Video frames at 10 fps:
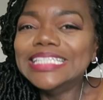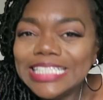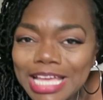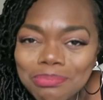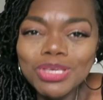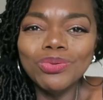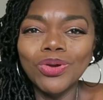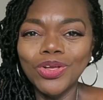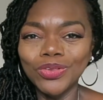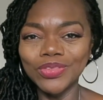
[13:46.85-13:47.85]
Let me
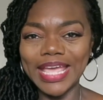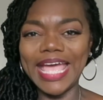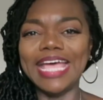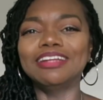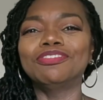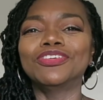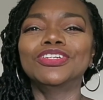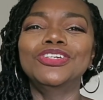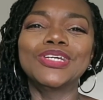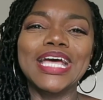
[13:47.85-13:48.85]
roll that for
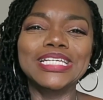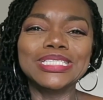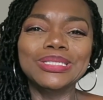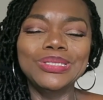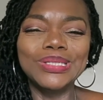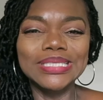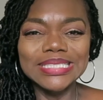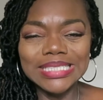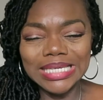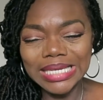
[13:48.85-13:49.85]
you guys so you can
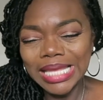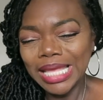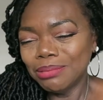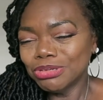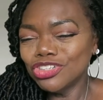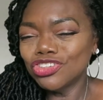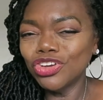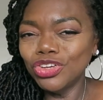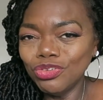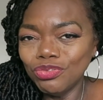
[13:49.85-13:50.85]
see. I'm going to
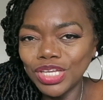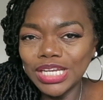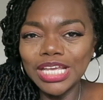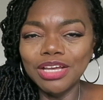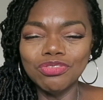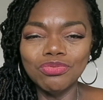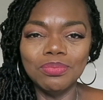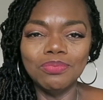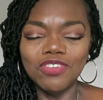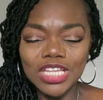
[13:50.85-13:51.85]
show you
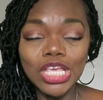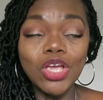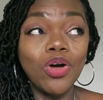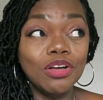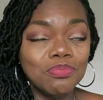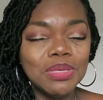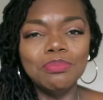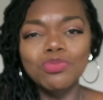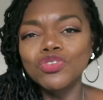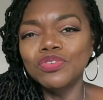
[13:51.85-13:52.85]
video of me
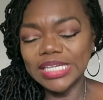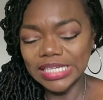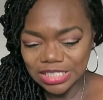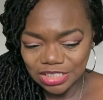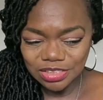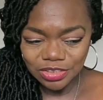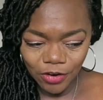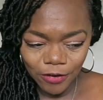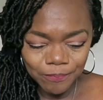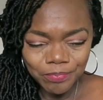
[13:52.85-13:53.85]
moving in this
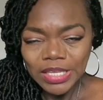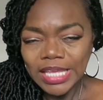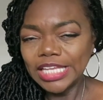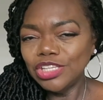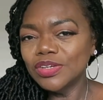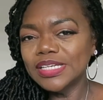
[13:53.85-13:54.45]
skirt, and you